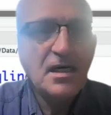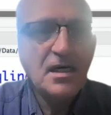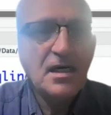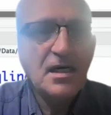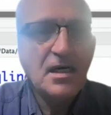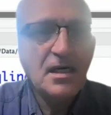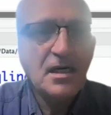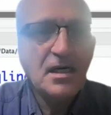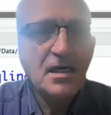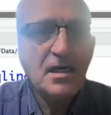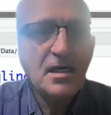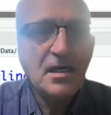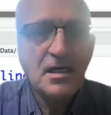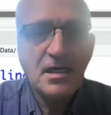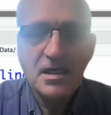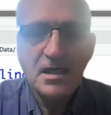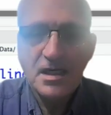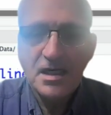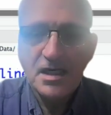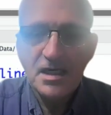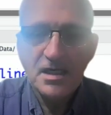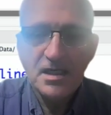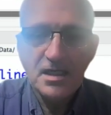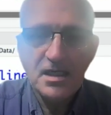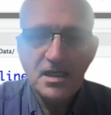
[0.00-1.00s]

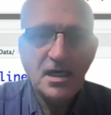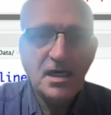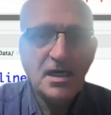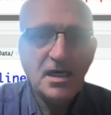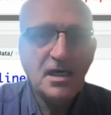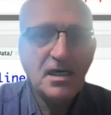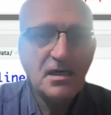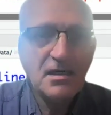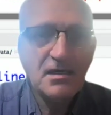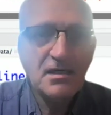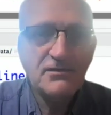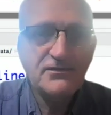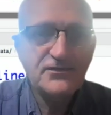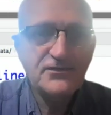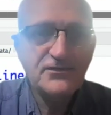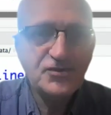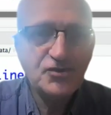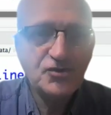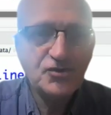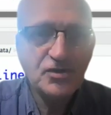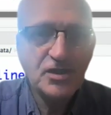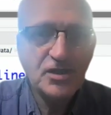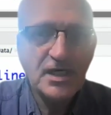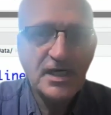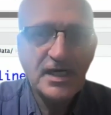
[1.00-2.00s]
I have
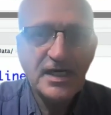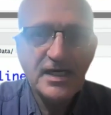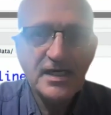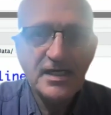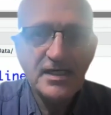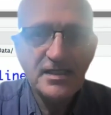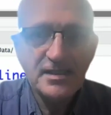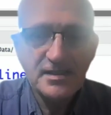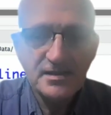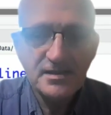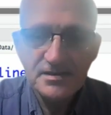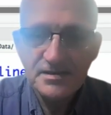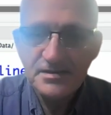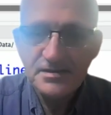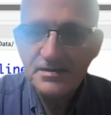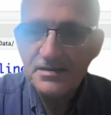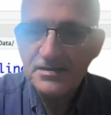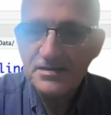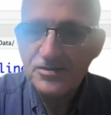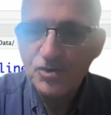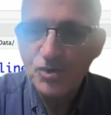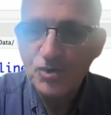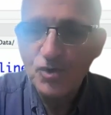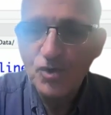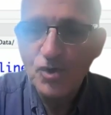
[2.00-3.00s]
to
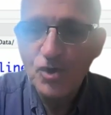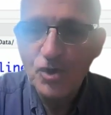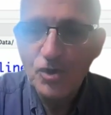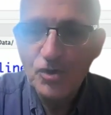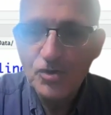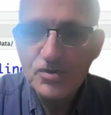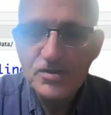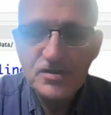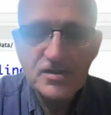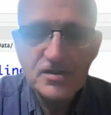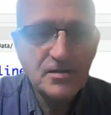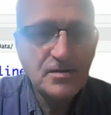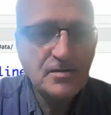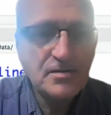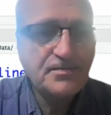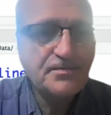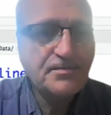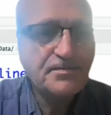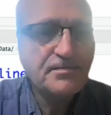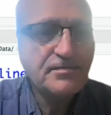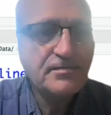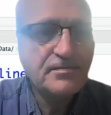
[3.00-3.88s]
close the